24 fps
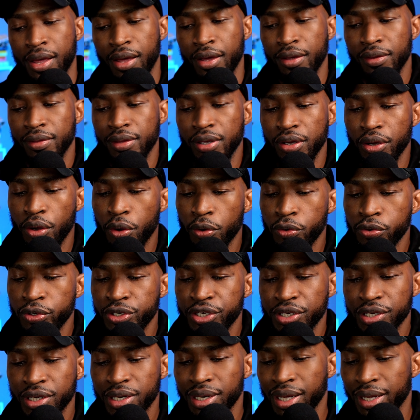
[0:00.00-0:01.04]
the
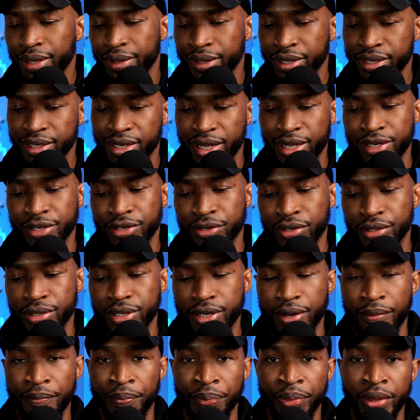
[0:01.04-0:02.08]
ocean and the desert,
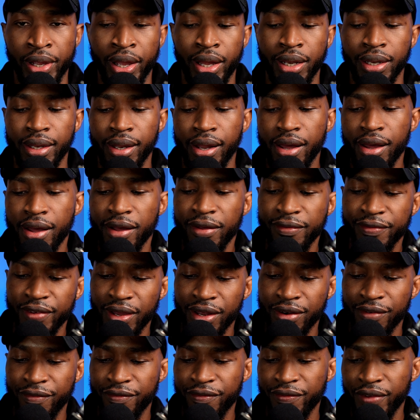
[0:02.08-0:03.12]
love
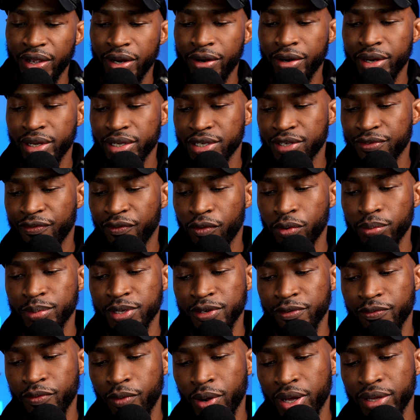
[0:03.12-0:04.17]
and various forms
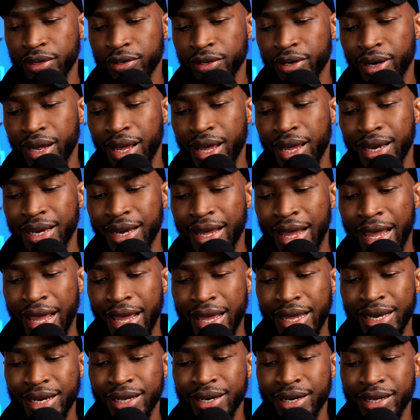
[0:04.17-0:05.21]
of weather, and
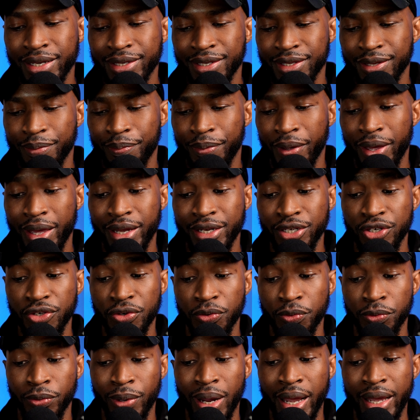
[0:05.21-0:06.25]
handed us the pen to
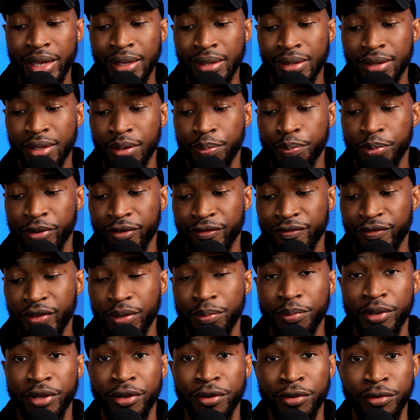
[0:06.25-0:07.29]
write the
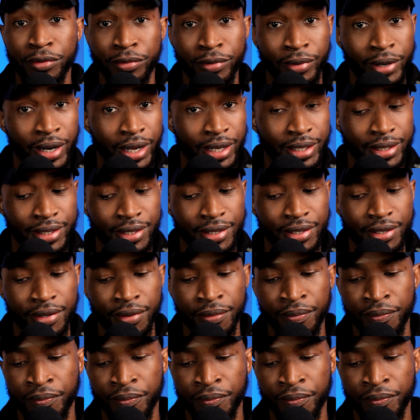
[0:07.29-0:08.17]
proverbial rest?